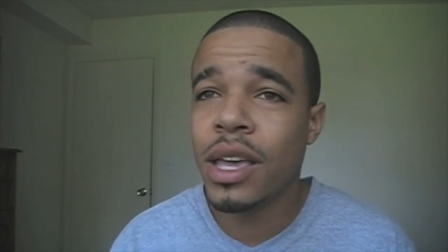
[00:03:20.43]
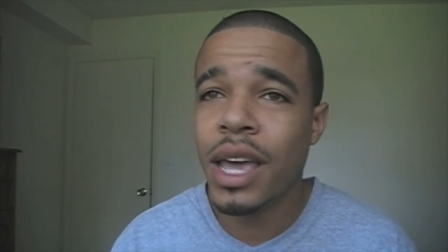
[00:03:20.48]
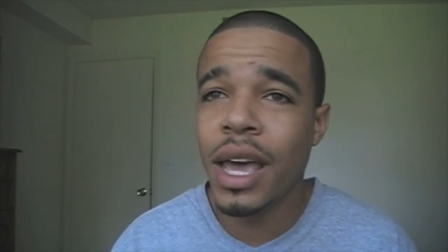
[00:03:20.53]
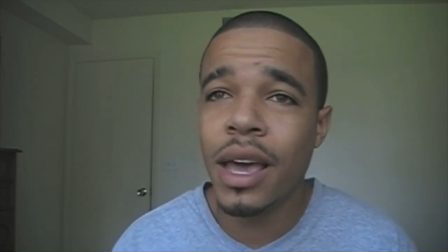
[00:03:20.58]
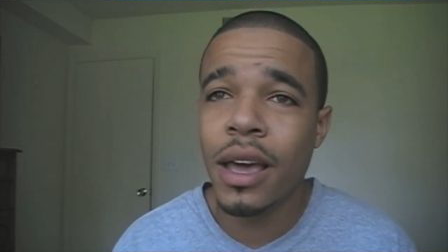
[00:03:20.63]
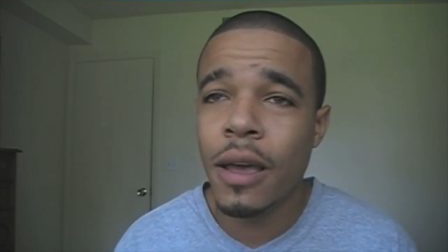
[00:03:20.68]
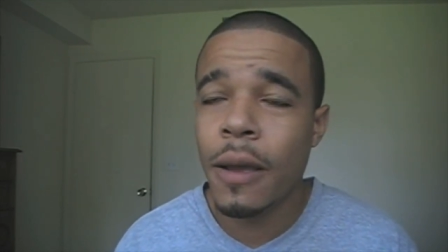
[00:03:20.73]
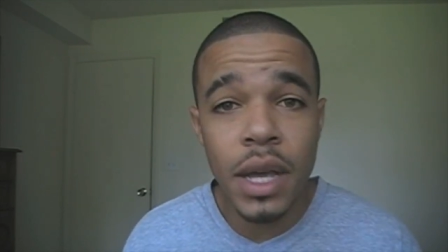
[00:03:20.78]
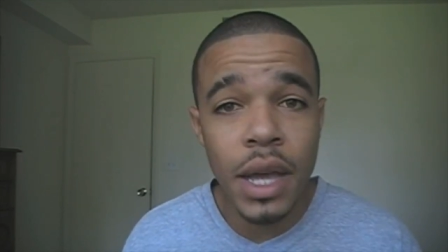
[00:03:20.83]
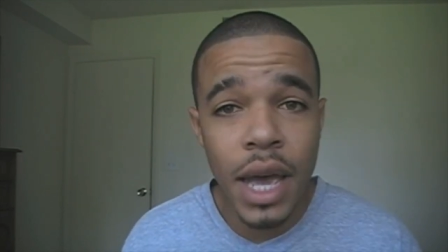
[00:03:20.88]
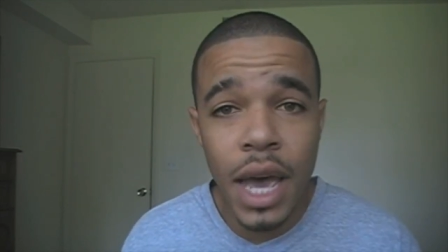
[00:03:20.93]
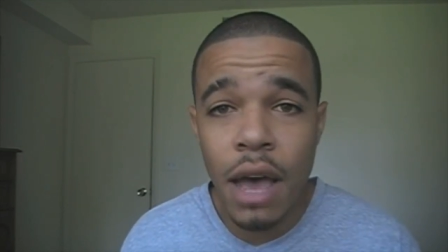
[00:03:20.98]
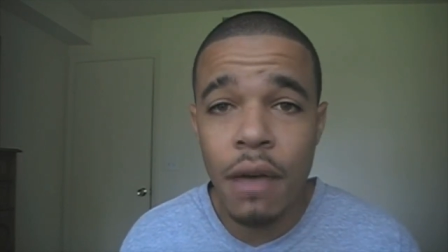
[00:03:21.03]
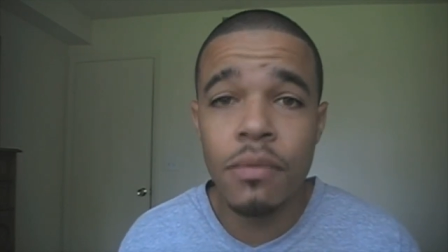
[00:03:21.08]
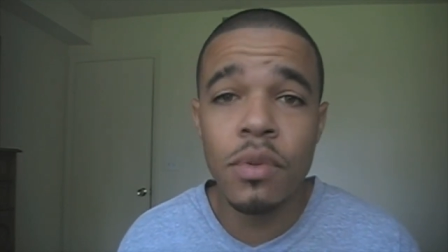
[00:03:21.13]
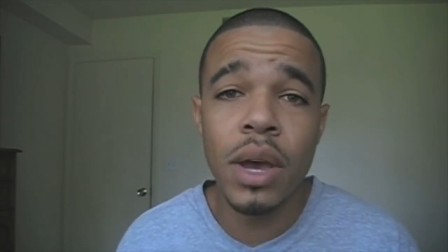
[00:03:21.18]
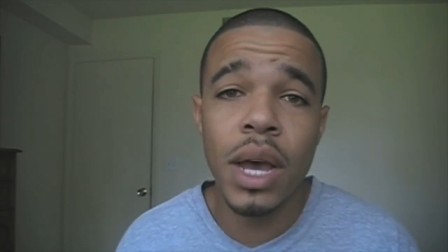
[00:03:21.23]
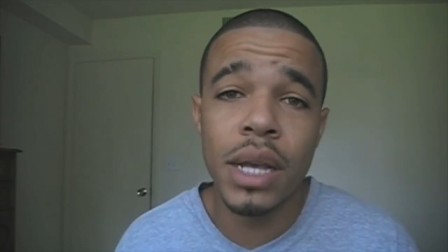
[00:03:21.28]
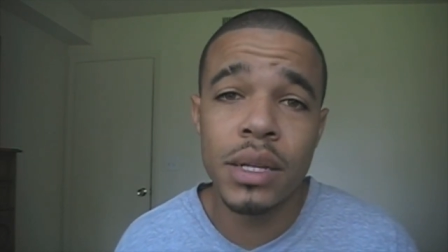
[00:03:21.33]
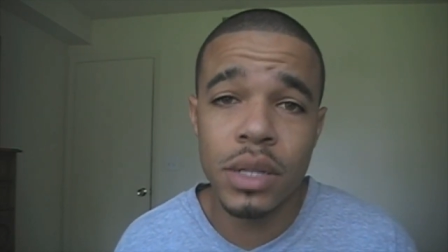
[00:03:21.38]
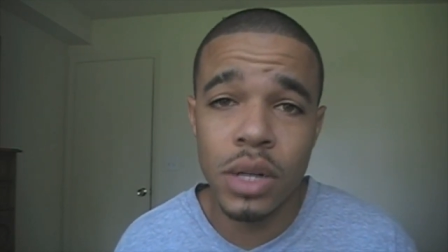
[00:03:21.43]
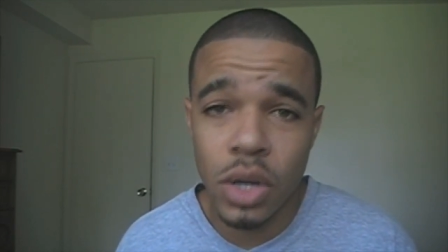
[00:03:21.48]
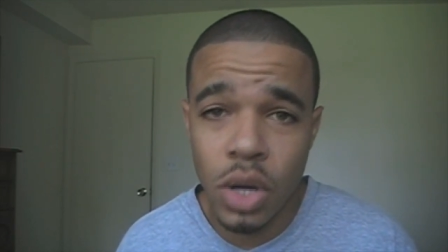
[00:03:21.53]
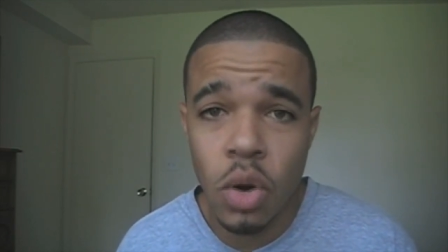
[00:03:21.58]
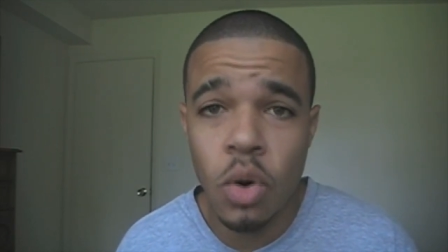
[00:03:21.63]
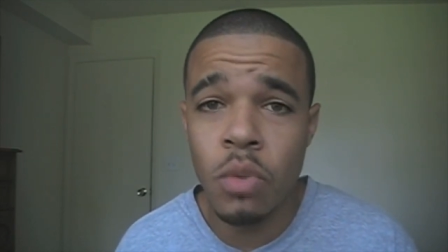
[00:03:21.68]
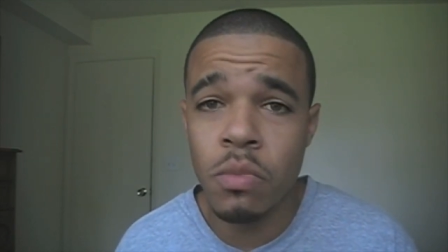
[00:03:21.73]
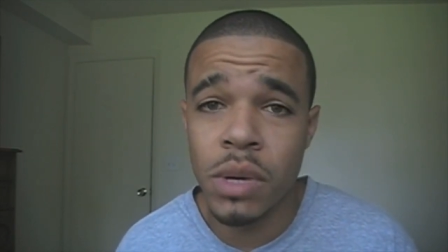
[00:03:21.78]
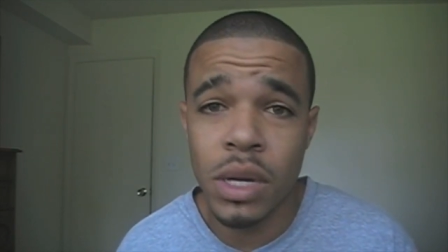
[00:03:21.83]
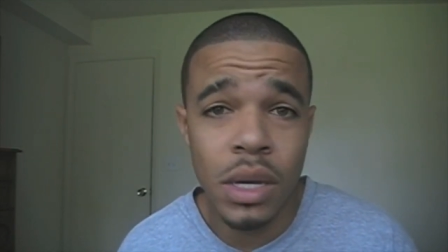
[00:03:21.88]
kick and have your ass in a
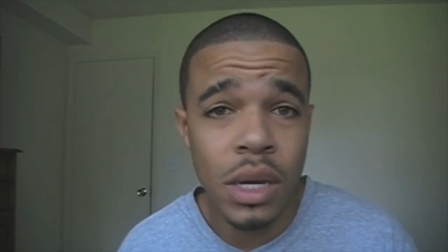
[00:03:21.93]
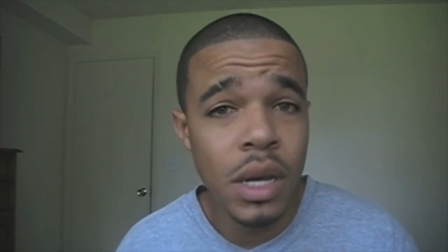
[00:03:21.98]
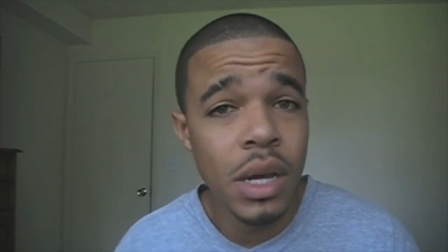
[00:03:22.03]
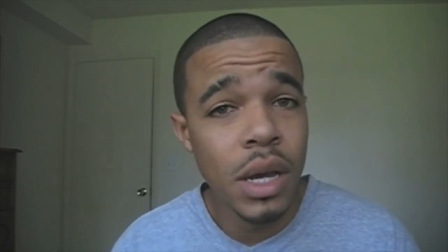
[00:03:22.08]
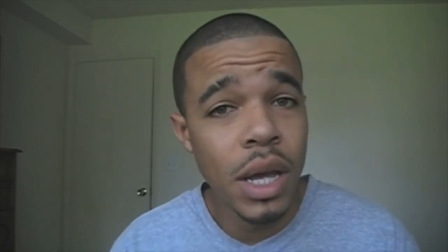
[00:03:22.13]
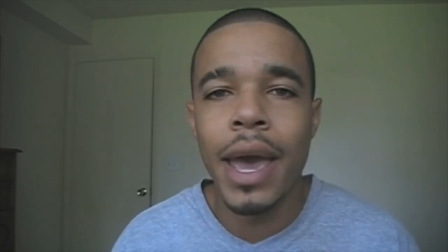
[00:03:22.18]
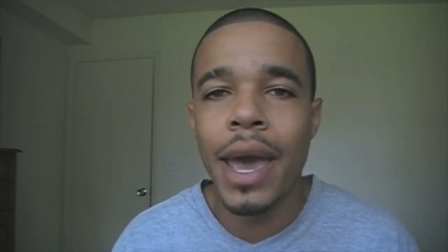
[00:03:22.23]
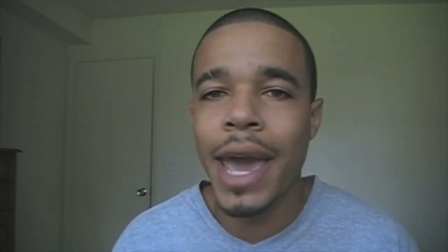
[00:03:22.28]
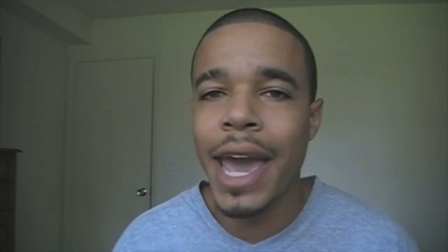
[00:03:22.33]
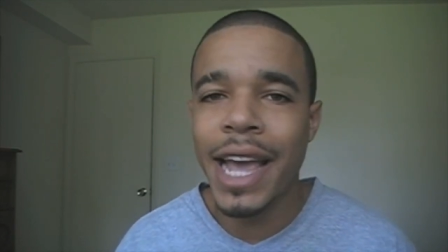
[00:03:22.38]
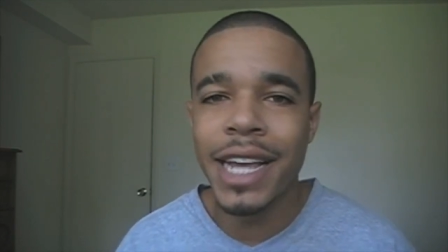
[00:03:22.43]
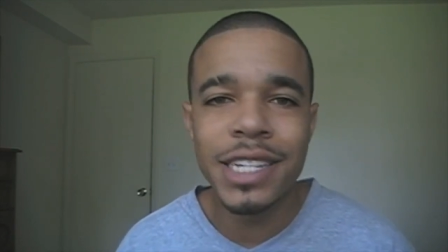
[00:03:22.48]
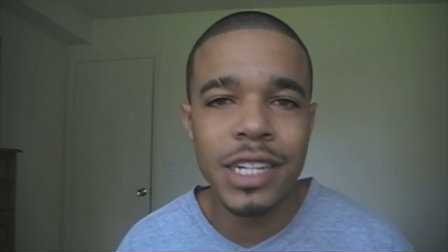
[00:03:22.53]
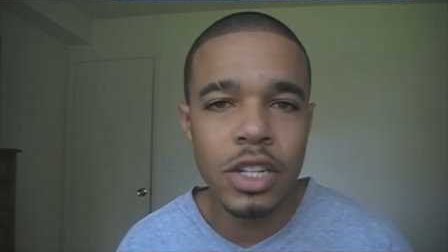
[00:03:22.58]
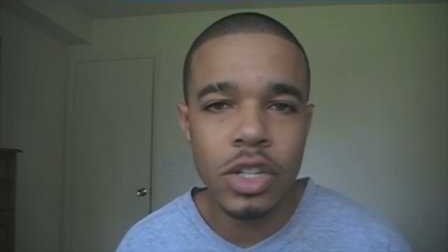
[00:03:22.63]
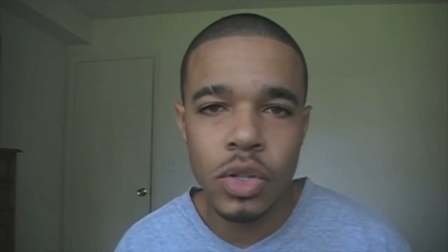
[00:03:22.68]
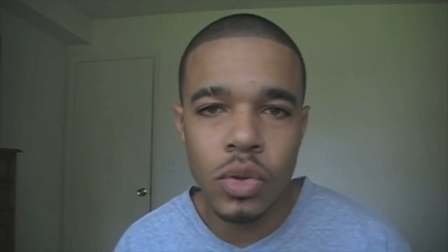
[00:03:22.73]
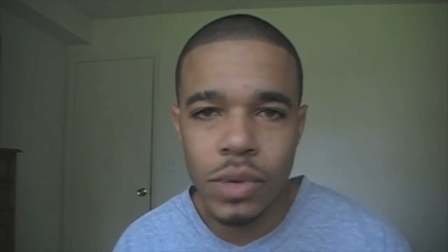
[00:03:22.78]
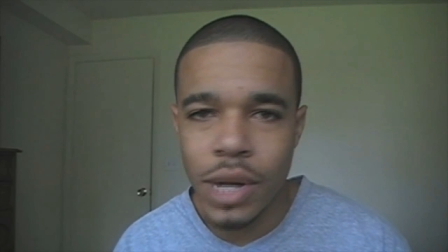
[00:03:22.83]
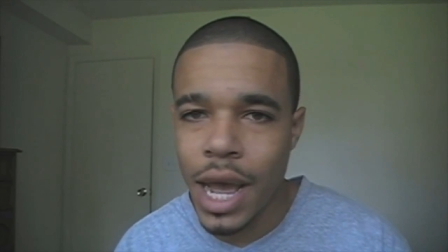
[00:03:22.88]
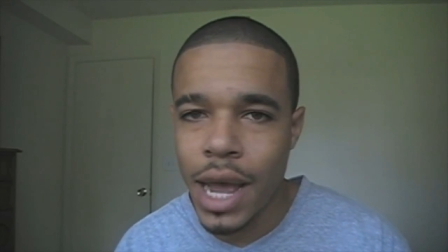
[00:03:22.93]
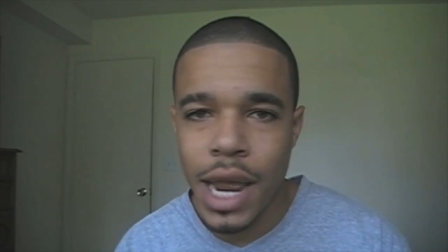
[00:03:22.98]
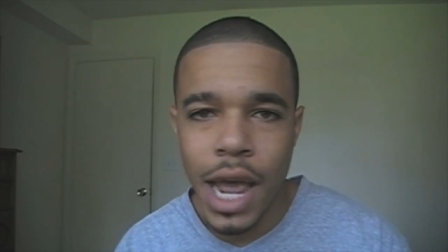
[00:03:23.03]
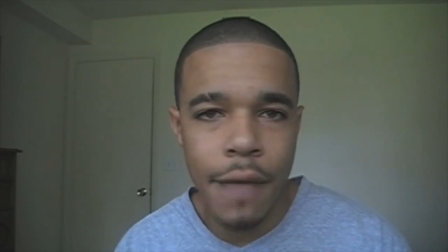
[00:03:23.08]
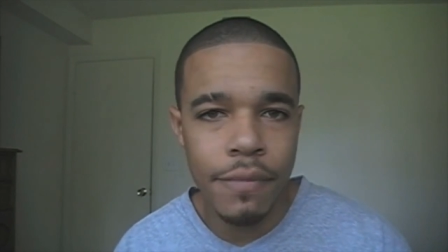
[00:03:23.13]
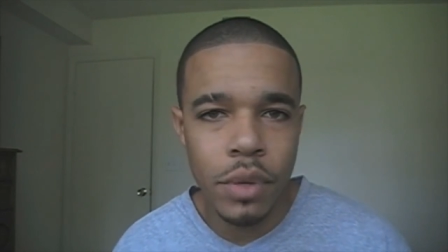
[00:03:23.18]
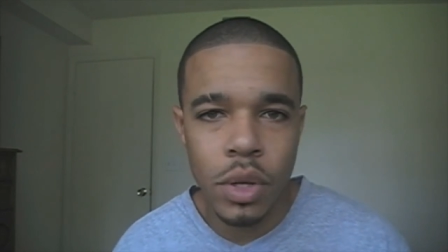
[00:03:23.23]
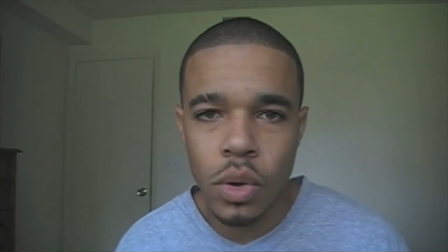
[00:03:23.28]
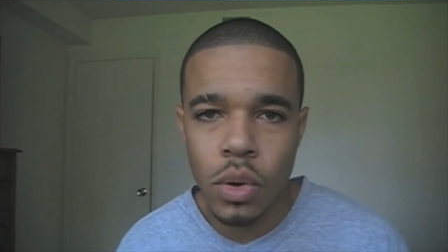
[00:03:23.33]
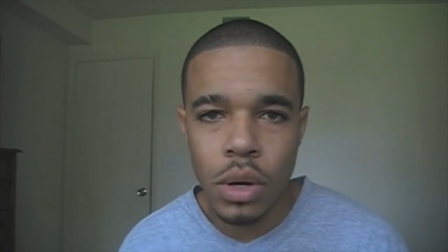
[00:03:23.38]
coma. Asians do not
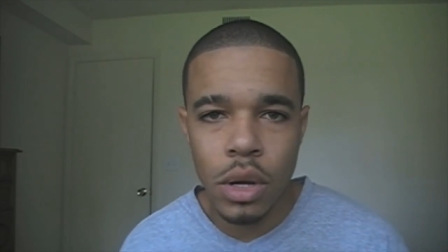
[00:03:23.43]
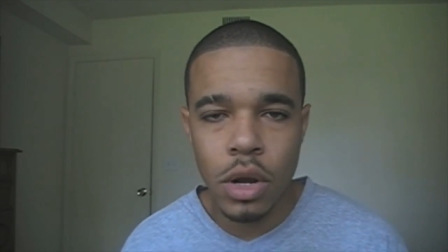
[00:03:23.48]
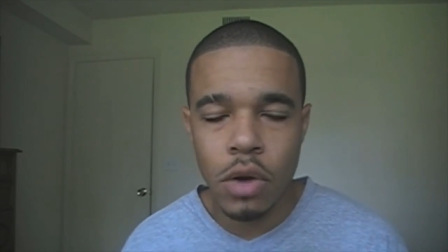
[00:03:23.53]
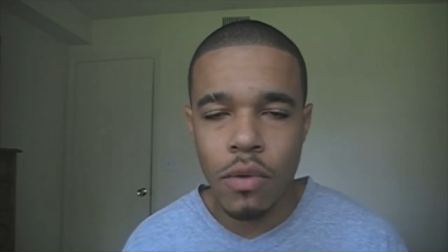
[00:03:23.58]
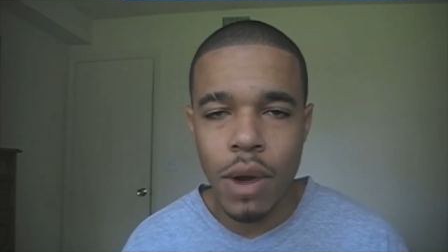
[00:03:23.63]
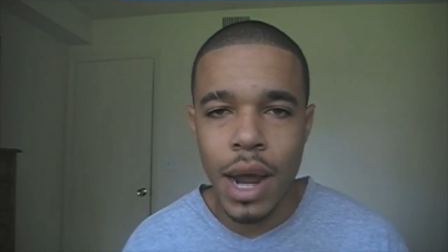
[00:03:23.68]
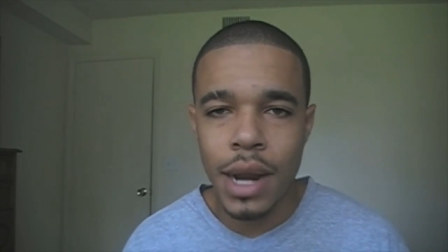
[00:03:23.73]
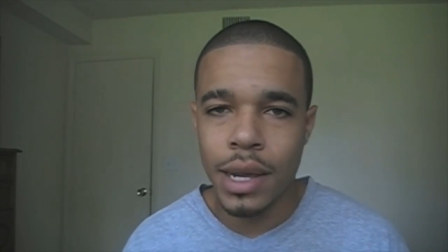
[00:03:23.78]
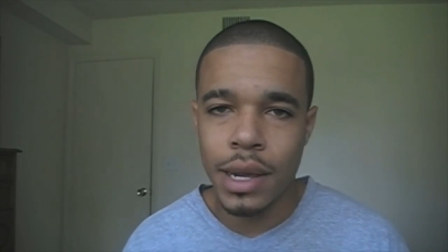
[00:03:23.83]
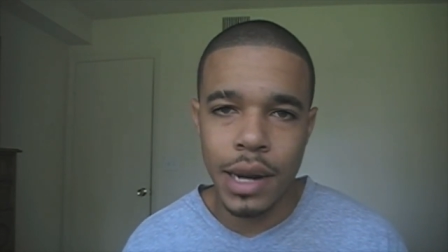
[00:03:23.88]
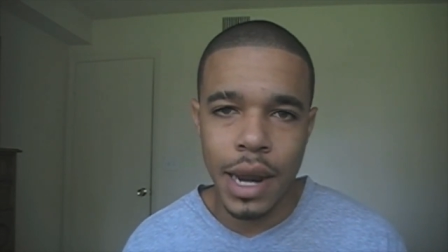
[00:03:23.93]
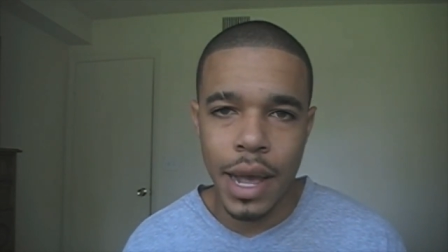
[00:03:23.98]
have to go to karate